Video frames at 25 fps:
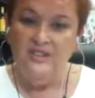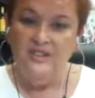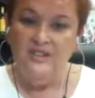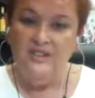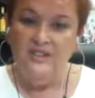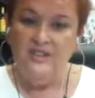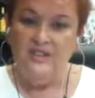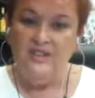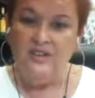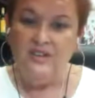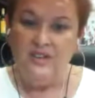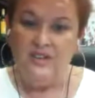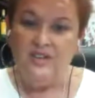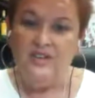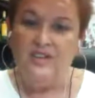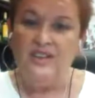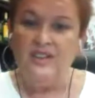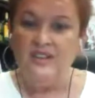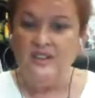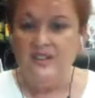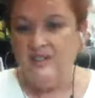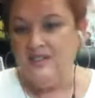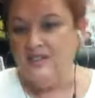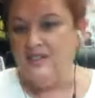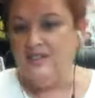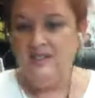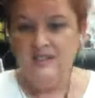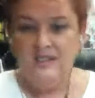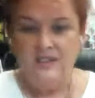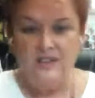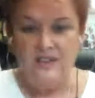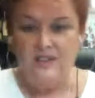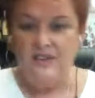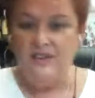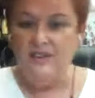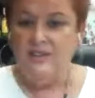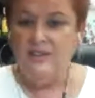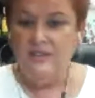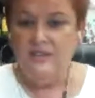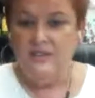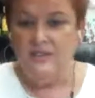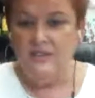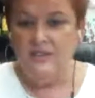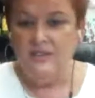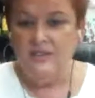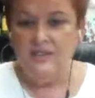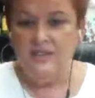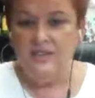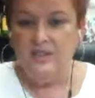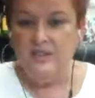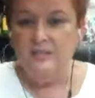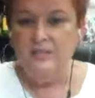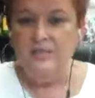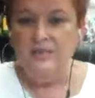you're going to get this, it's going to